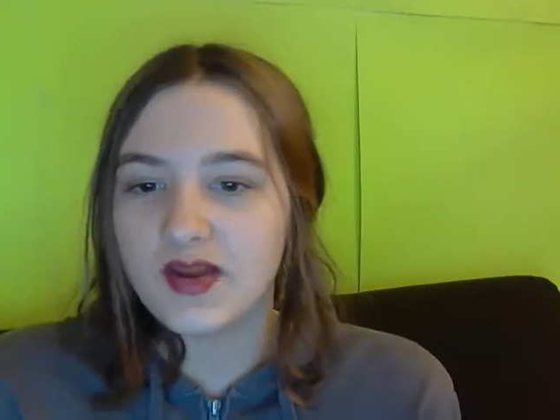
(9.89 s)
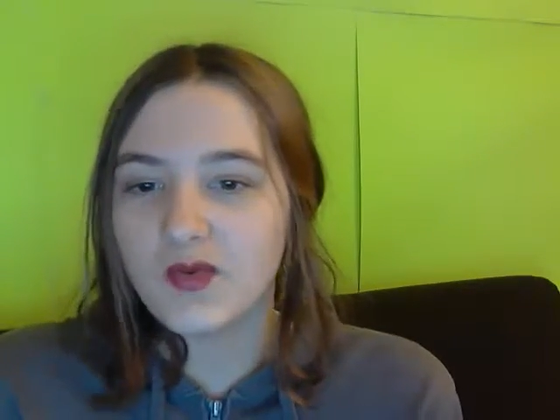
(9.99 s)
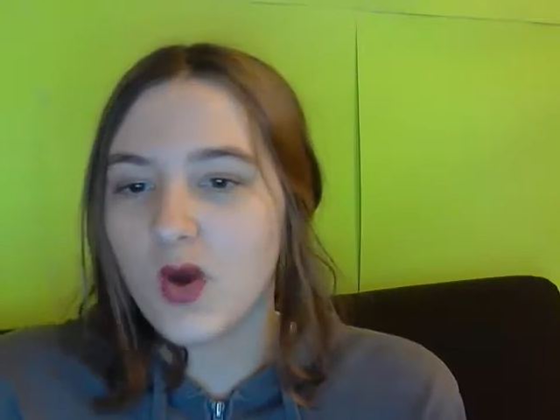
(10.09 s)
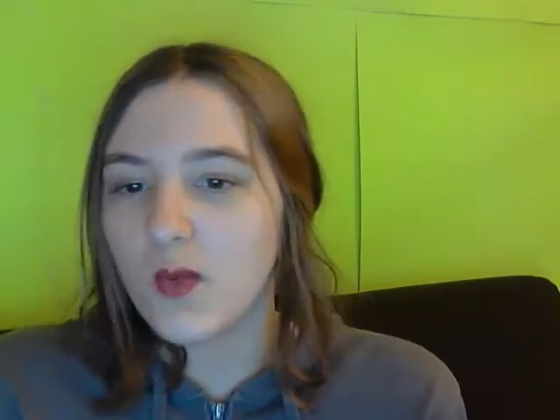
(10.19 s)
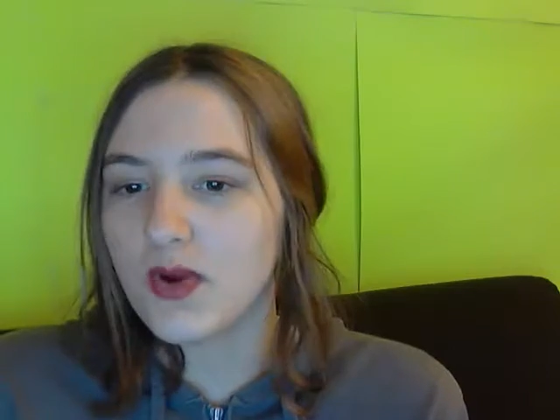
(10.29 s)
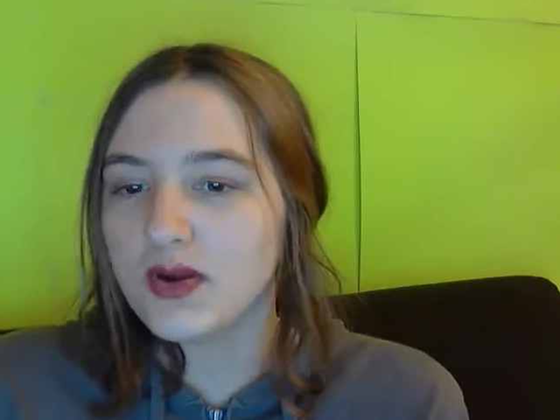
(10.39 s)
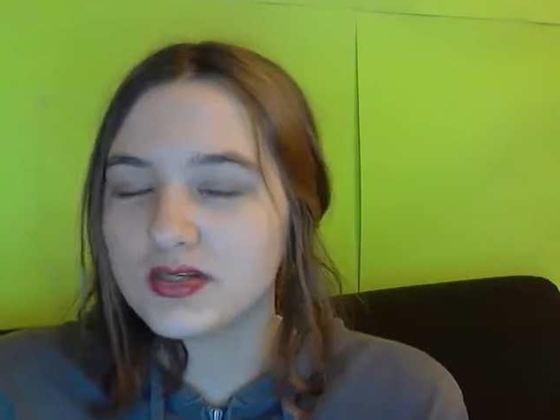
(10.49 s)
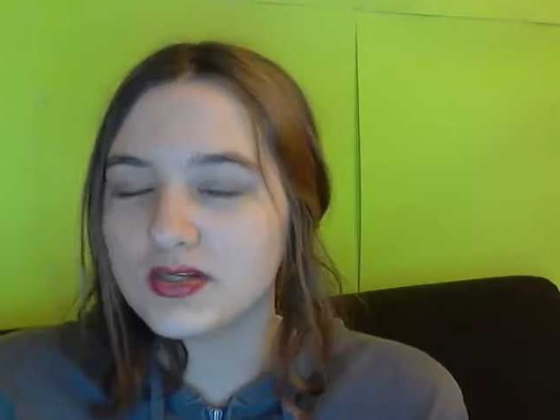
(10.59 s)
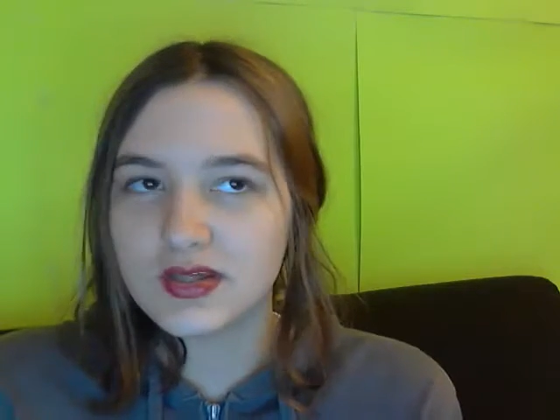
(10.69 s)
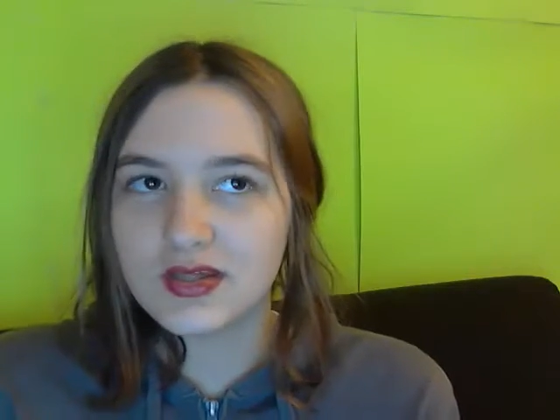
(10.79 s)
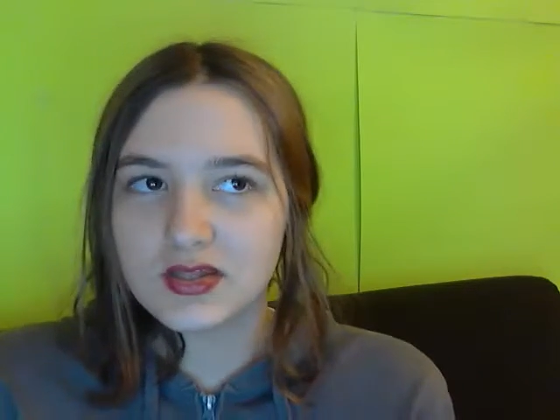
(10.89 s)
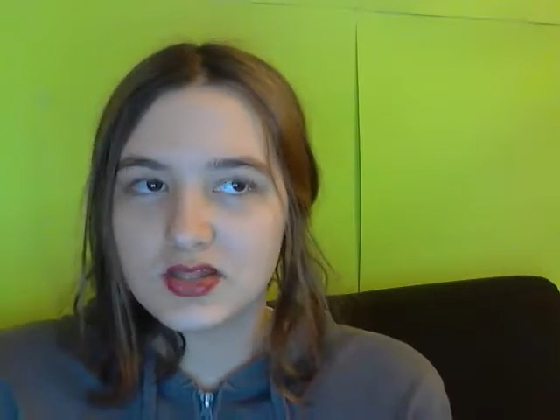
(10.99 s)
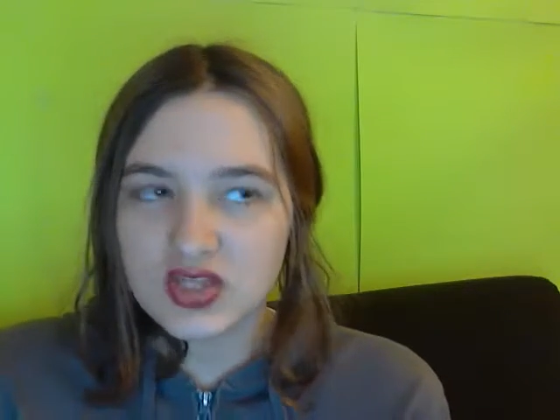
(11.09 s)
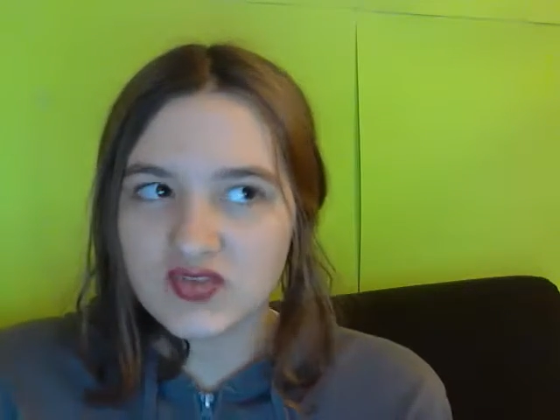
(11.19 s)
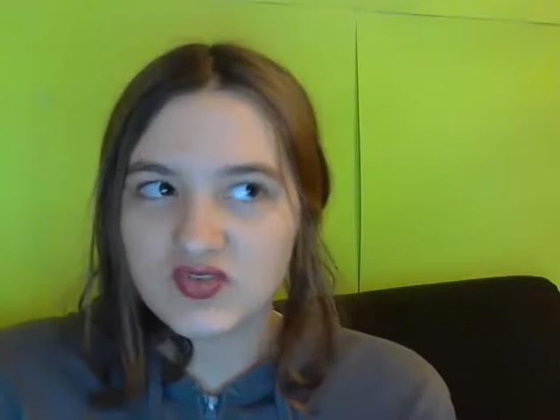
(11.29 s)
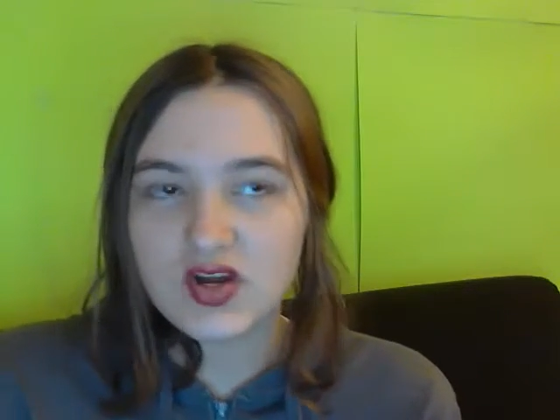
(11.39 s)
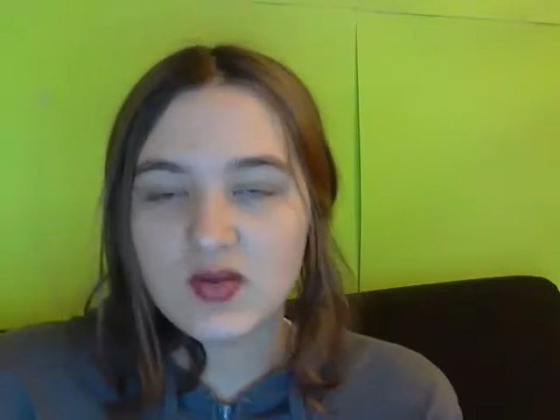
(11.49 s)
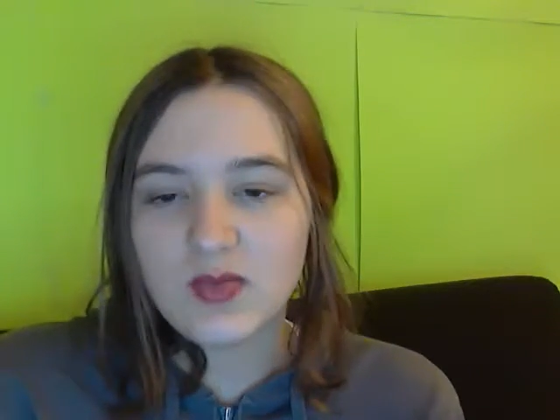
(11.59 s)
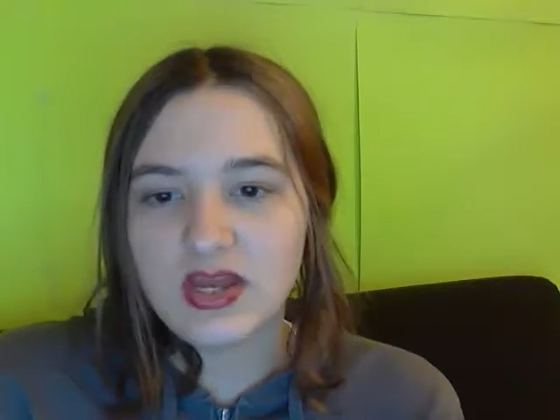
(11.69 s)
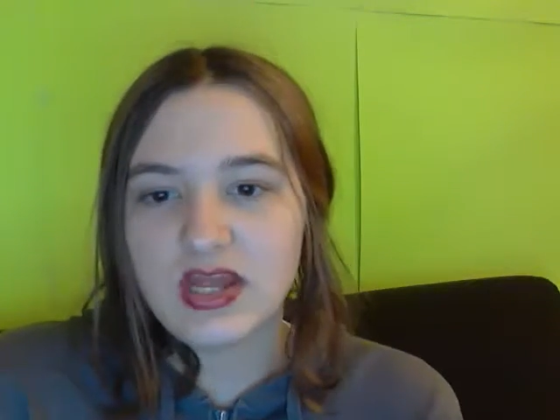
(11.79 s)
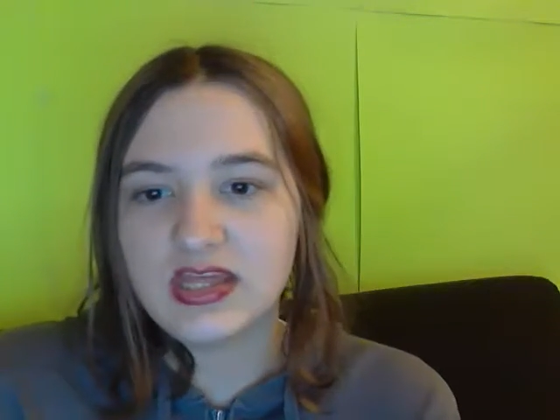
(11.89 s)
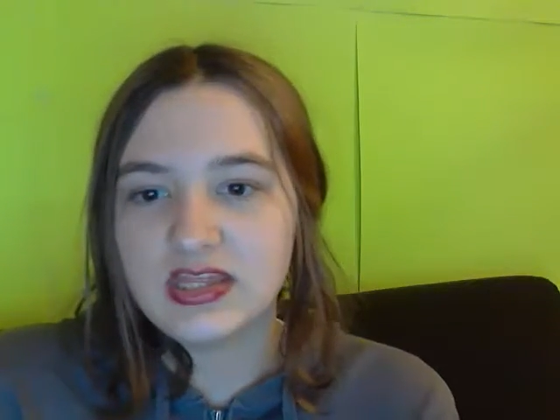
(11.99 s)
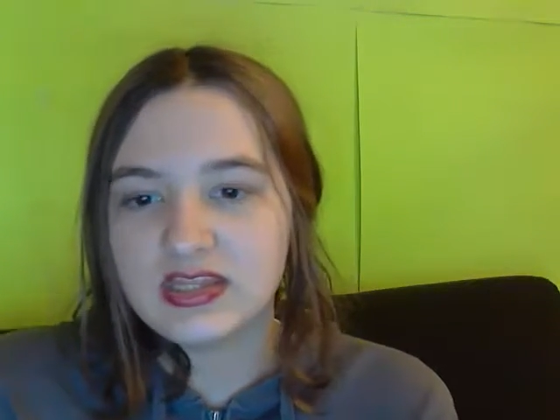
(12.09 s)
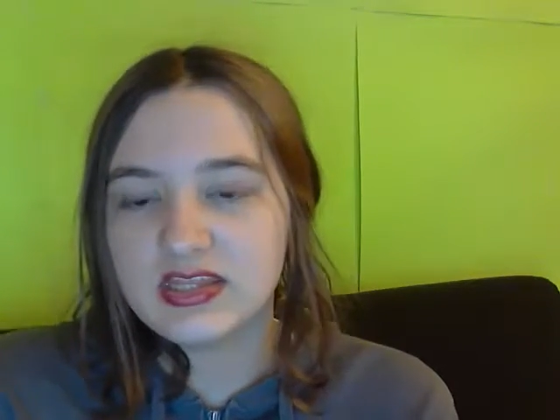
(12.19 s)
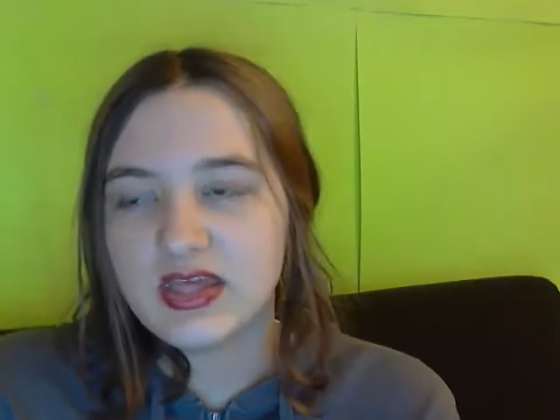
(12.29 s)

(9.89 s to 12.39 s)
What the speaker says: at Walmart, and she forgot her mayonnaise.